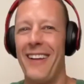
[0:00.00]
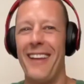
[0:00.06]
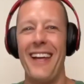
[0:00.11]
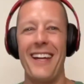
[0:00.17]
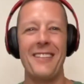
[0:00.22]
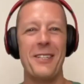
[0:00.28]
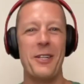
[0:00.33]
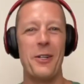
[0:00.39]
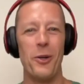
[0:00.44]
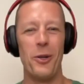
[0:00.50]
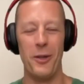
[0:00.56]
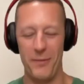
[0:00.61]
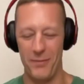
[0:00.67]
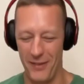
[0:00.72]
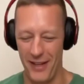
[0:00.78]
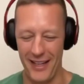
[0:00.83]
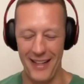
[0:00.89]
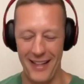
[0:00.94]
that's cool.
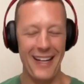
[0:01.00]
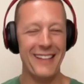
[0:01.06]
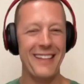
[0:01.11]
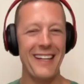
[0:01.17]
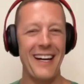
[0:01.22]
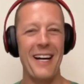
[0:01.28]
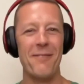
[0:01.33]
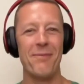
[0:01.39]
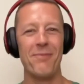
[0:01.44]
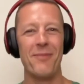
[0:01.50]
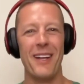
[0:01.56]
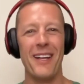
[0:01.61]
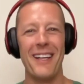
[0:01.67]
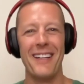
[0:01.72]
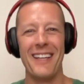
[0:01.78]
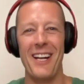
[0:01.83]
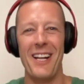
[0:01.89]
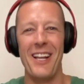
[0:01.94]
I like that. I
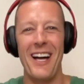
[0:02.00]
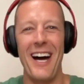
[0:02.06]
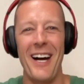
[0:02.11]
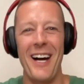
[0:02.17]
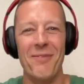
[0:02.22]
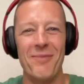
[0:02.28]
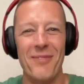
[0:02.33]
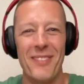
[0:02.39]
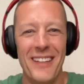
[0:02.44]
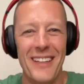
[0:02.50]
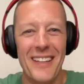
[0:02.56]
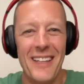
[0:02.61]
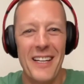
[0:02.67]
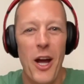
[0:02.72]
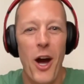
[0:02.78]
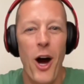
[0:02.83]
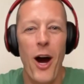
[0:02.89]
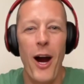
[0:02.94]
like that a lot.
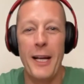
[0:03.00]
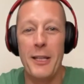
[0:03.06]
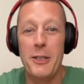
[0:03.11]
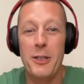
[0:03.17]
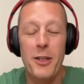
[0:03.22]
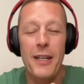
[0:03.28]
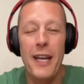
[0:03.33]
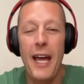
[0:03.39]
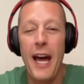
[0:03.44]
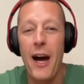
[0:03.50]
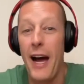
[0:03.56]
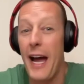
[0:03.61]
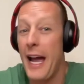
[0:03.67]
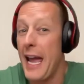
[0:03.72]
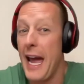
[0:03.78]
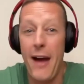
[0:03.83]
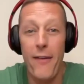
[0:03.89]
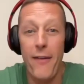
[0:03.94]
All right. So now I
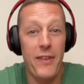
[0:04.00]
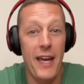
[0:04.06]
have to